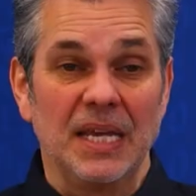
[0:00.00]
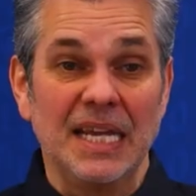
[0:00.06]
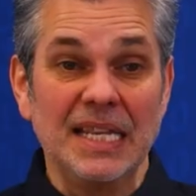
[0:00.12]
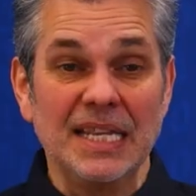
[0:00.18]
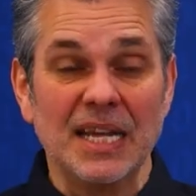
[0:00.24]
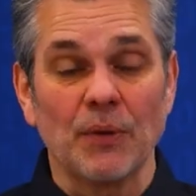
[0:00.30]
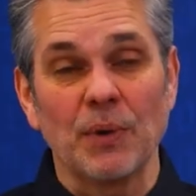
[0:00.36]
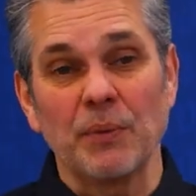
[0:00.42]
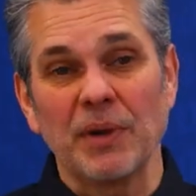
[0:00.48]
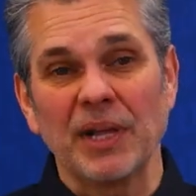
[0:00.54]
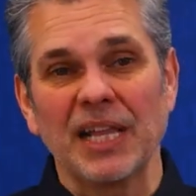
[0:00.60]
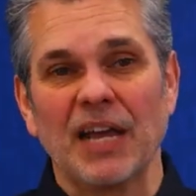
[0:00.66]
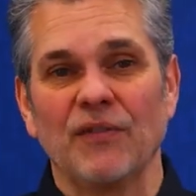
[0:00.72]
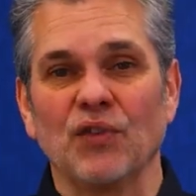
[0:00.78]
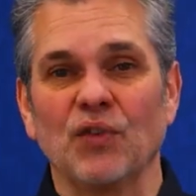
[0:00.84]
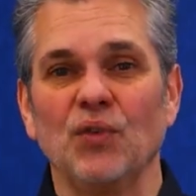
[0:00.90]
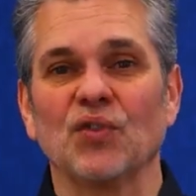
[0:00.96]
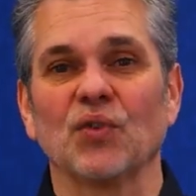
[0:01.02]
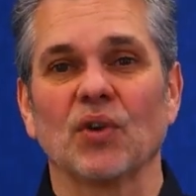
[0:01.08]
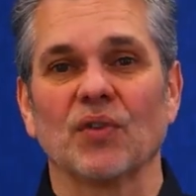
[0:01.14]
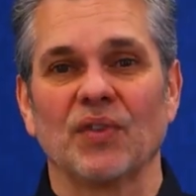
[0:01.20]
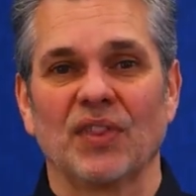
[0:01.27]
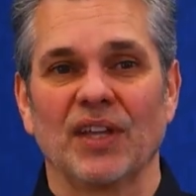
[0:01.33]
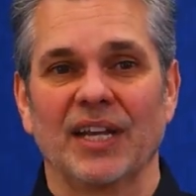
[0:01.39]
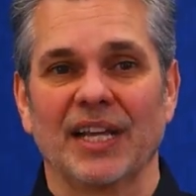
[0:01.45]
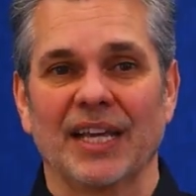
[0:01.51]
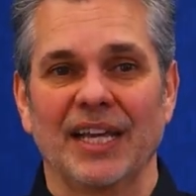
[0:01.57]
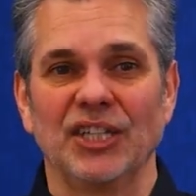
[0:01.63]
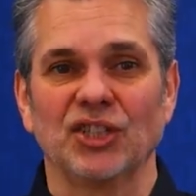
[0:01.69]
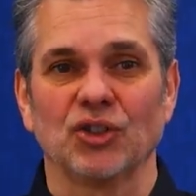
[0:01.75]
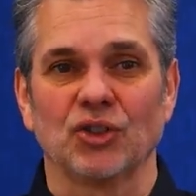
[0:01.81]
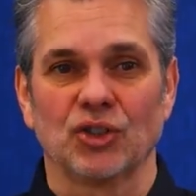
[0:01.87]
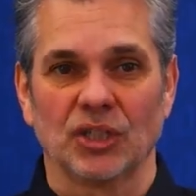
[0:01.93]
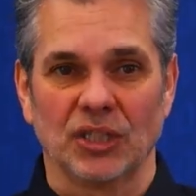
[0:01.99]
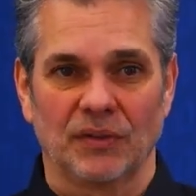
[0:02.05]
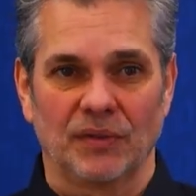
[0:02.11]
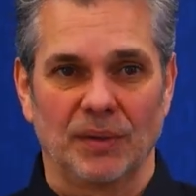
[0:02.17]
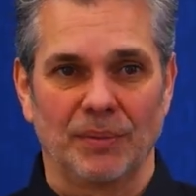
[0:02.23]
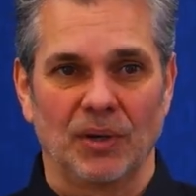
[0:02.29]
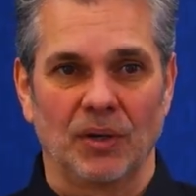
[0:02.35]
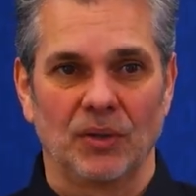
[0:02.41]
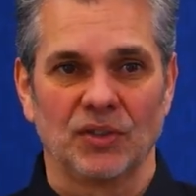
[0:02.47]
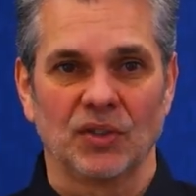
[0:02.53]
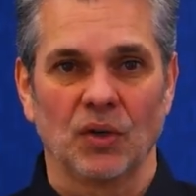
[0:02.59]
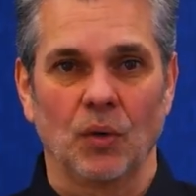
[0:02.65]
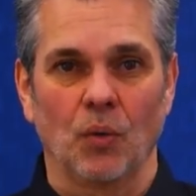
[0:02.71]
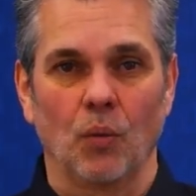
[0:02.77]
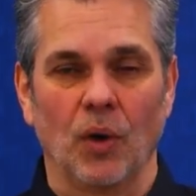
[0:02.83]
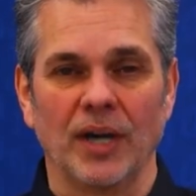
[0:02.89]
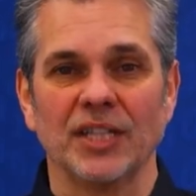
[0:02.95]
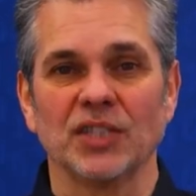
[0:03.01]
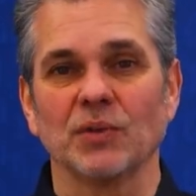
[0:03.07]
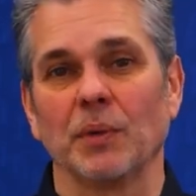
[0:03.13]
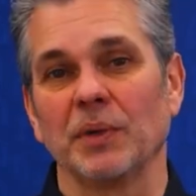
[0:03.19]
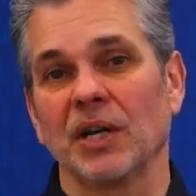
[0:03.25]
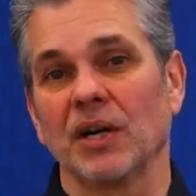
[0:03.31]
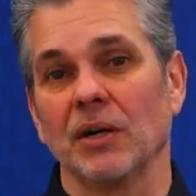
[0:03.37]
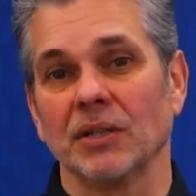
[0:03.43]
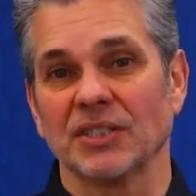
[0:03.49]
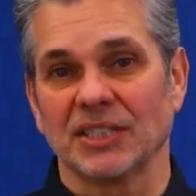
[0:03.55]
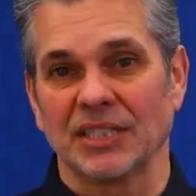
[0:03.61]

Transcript: In there, we really have two sort of authentication or delivery modes. One is what we call